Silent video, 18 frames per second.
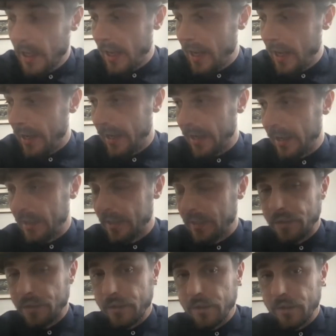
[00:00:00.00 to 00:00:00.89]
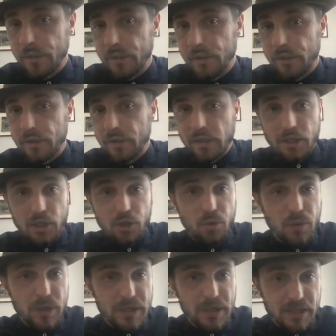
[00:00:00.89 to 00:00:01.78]
and the
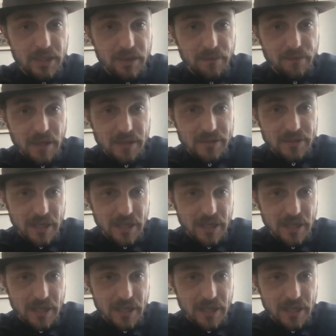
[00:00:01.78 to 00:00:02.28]
liquidity event